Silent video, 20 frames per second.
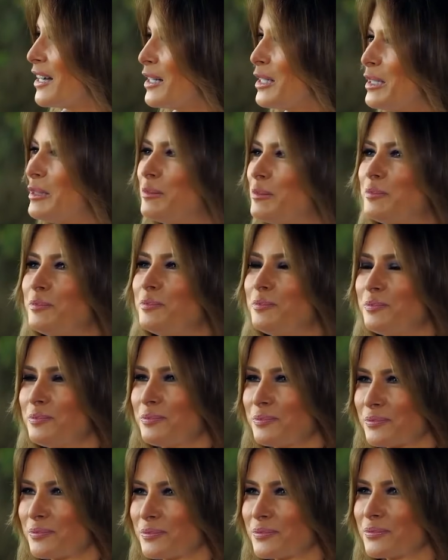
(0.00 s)
were still
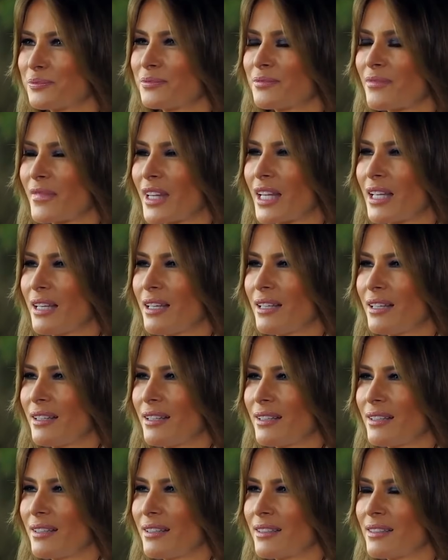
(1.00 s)
shrouded in
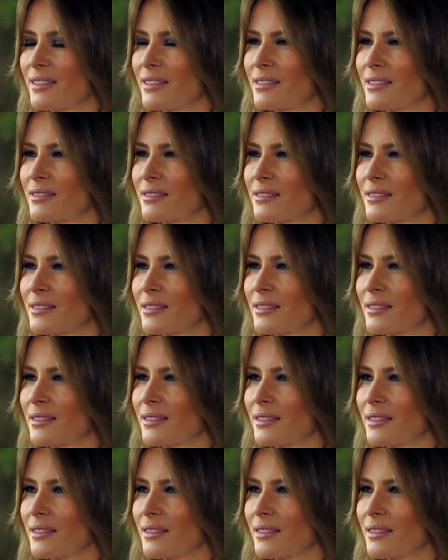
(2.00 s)
uncertainty. The White